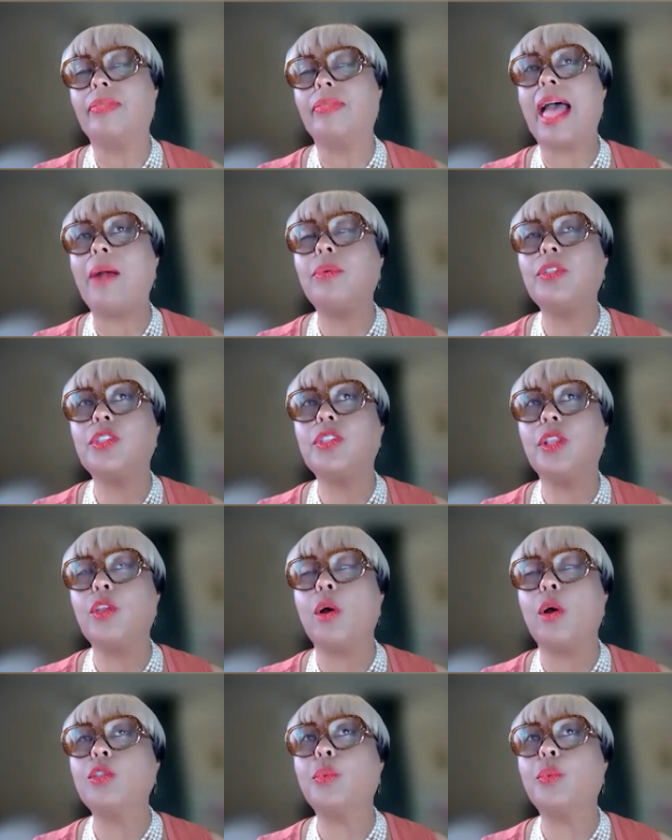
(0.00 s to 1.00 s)
That was
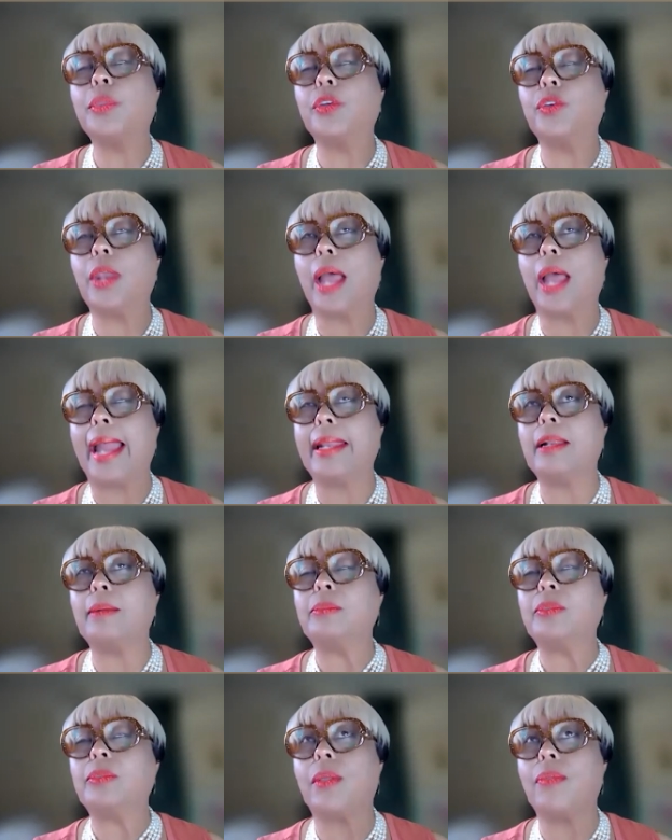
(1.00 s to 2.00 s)
those were the
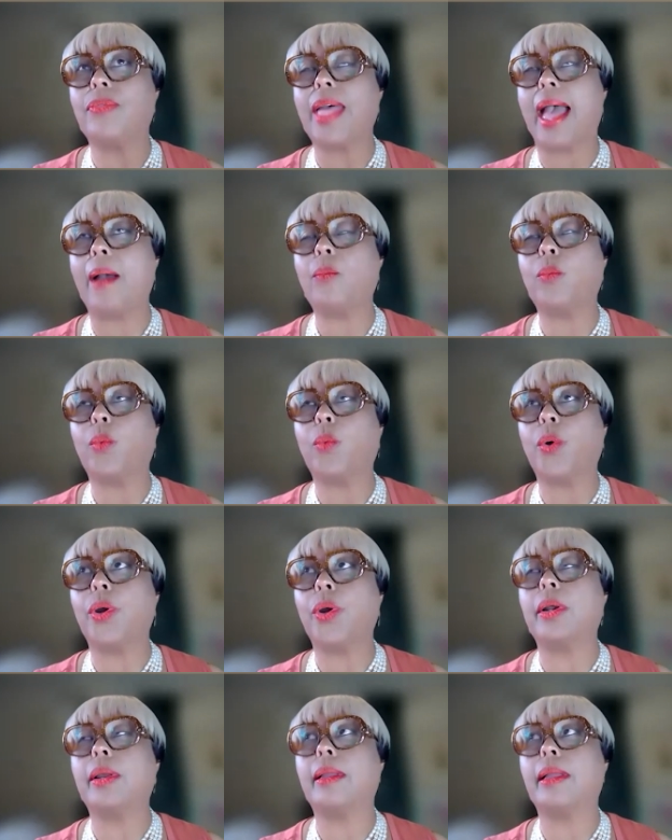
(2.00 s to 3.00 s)
items that
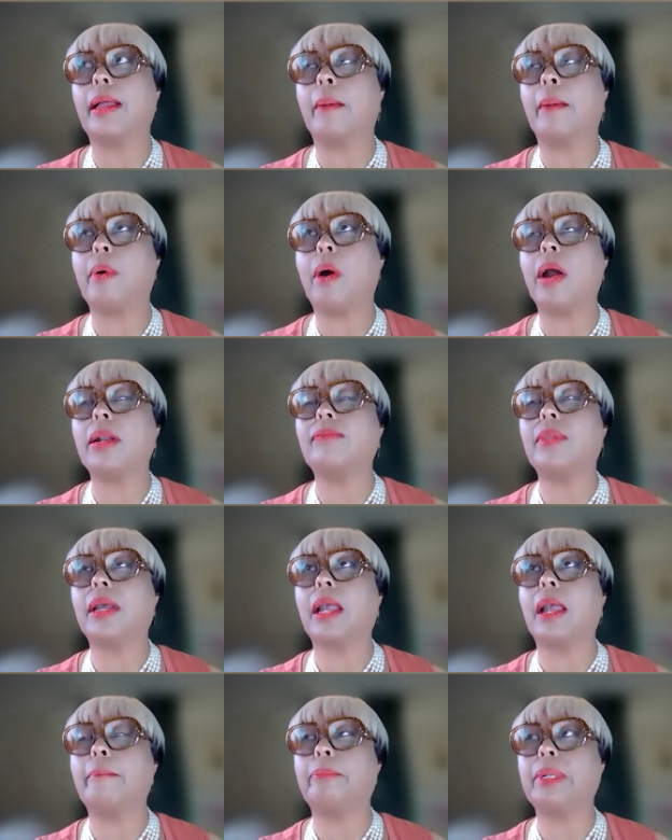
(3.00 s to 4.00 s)
were a part of the
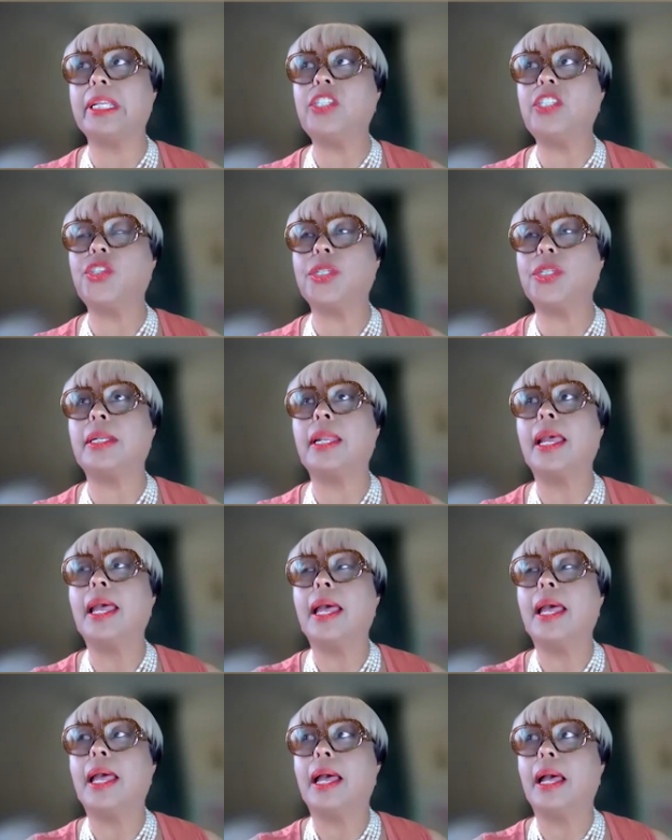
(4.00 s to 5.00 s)
completion
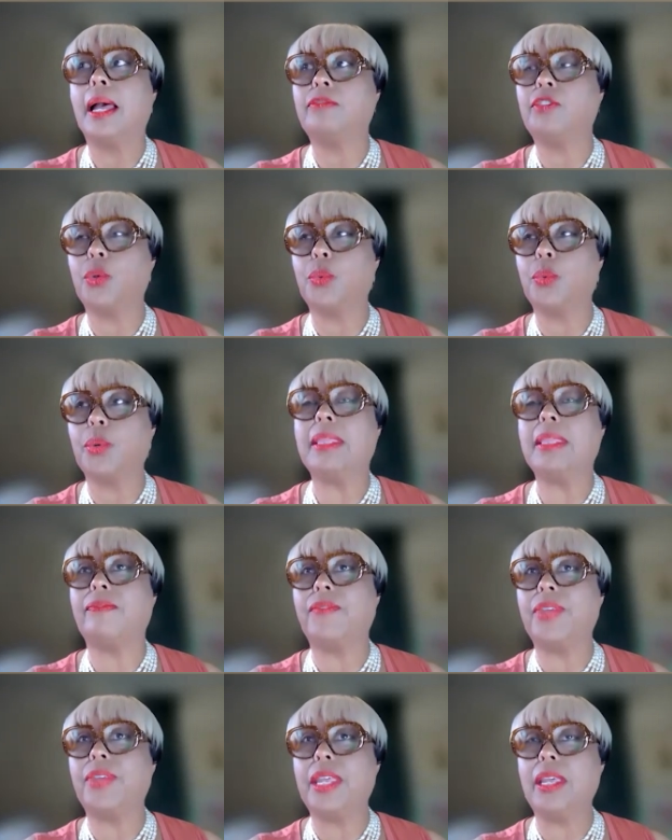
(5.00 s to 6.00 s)
of doing the
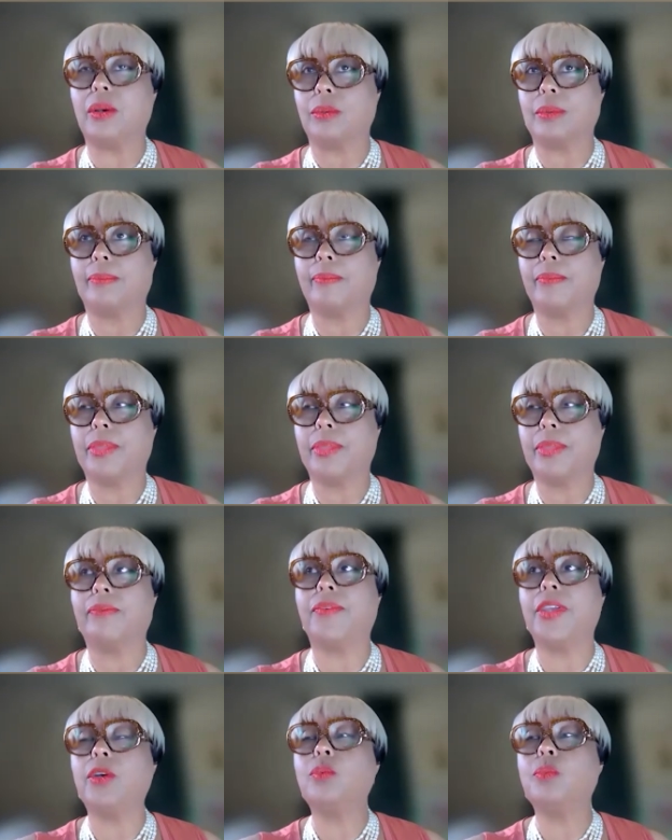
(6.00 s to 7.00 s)
field. The
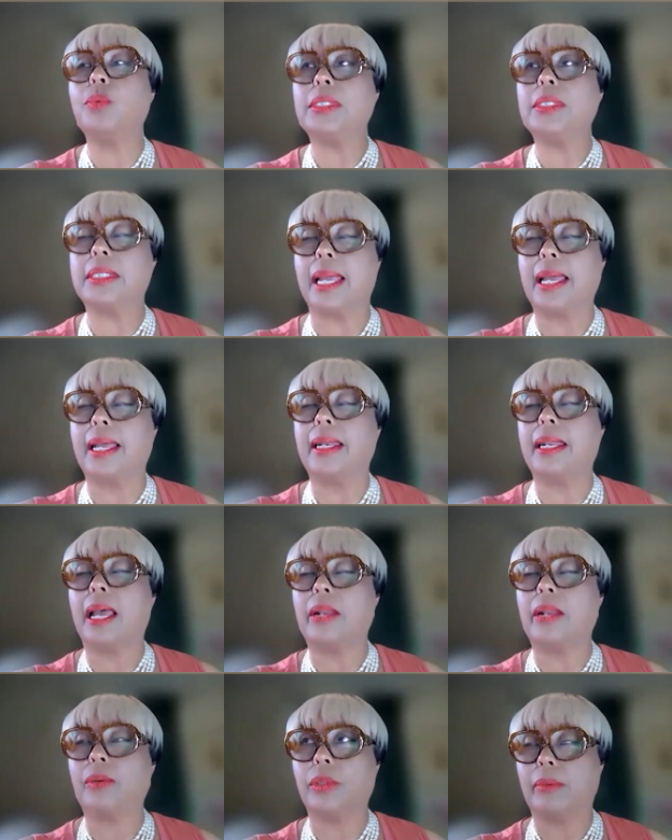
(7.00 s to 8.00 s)
field was done
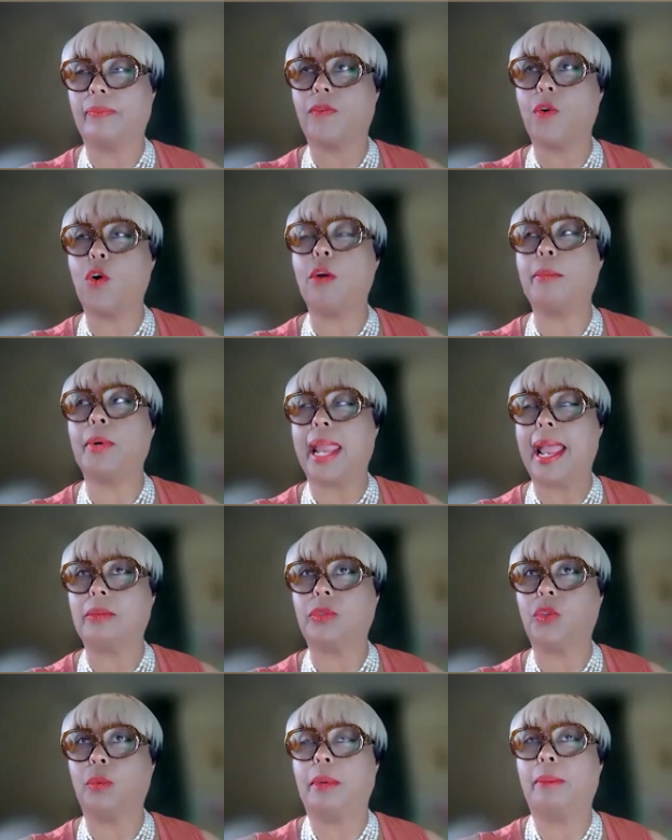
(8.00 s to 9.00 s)
under the former
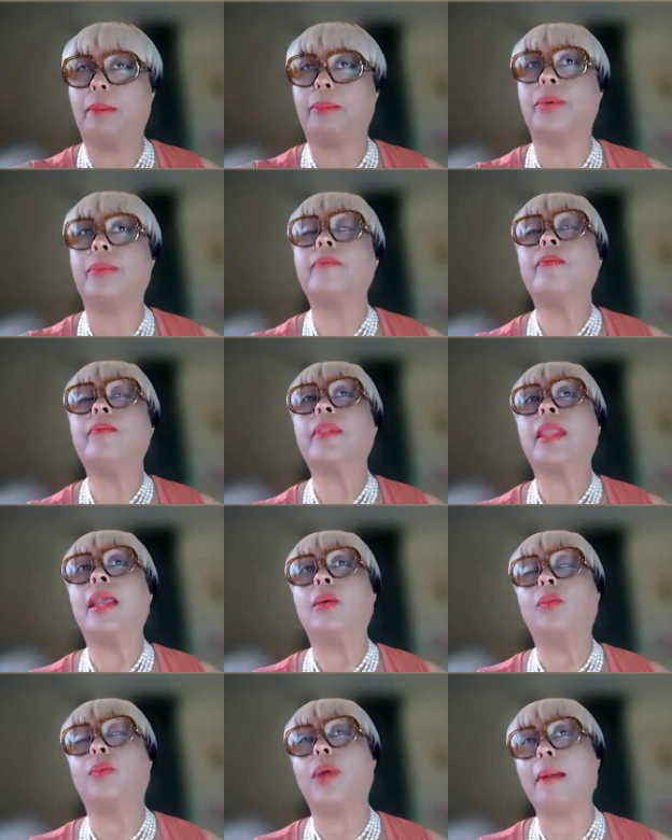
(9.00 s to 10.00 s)
council member.
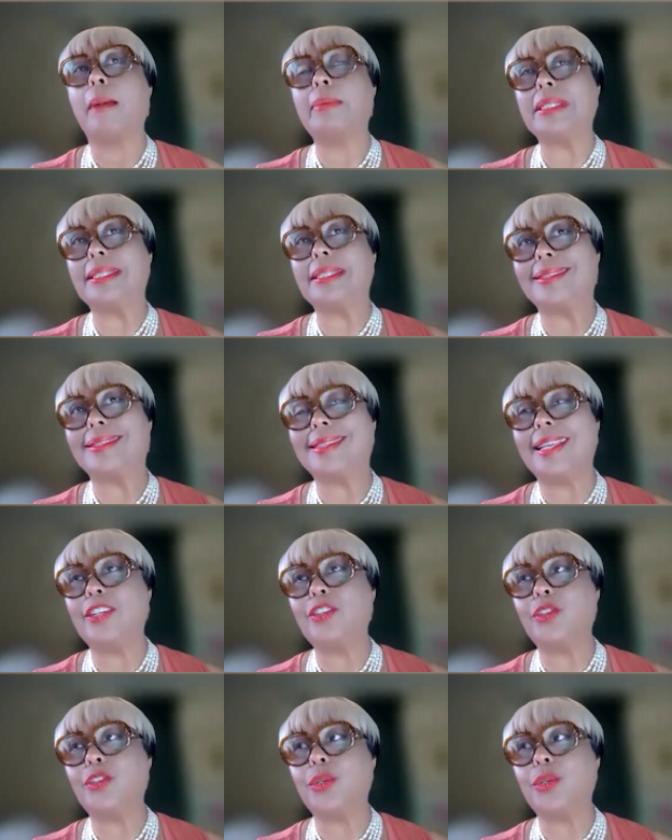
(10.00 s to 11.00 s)
Robinson
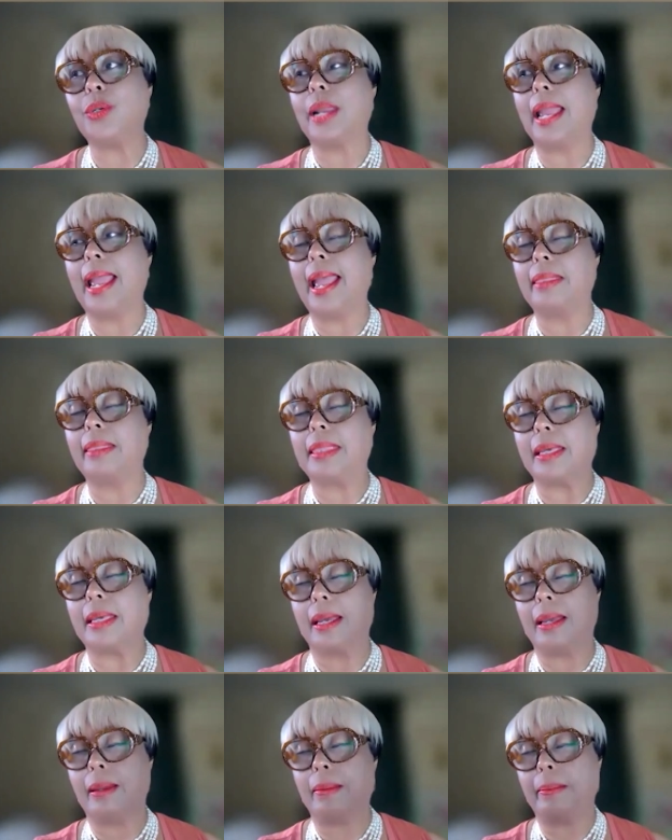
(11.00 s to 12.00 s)
Center and
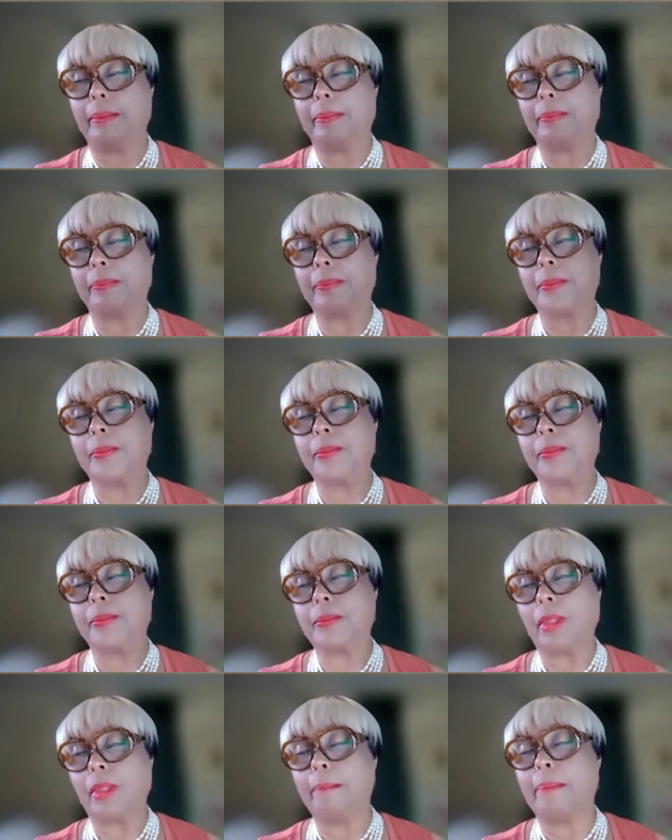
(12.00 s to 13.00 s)
the
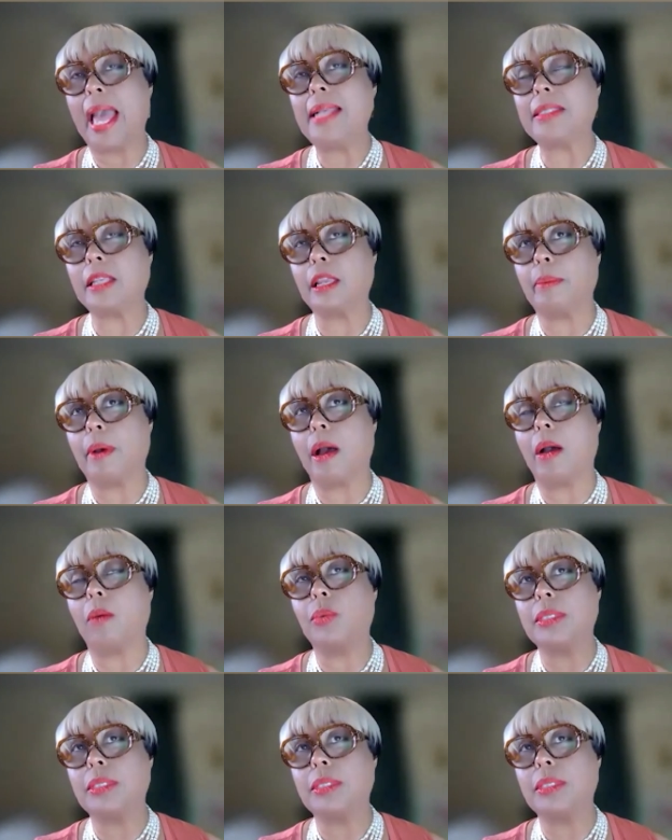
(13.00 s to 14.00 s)
basketball
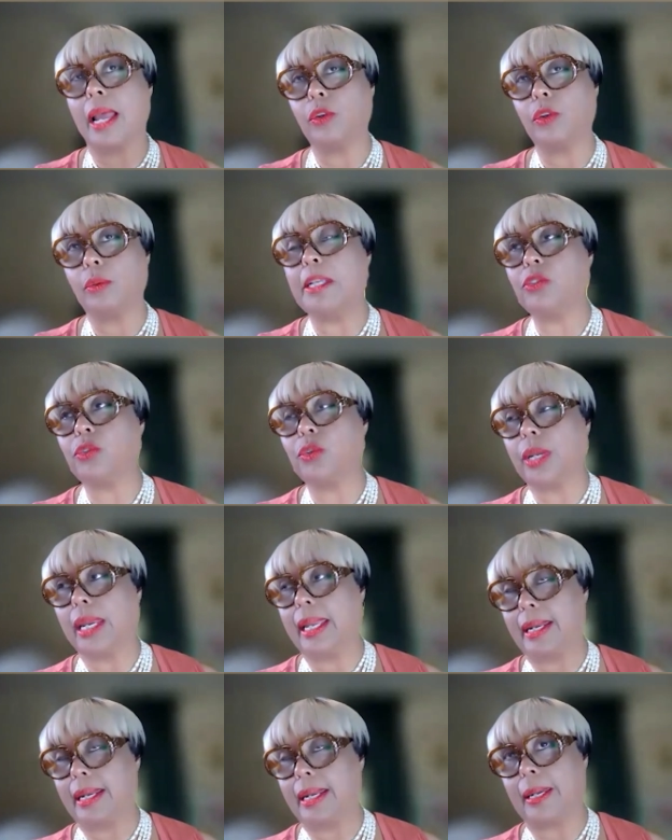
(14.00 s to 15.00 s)
was under Mr.
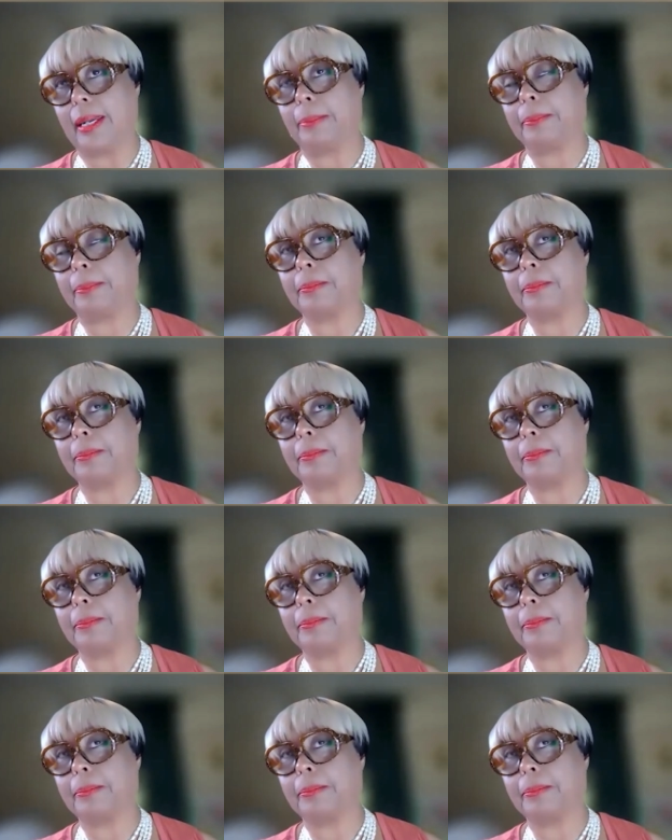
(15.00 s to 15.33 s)
Kennedy.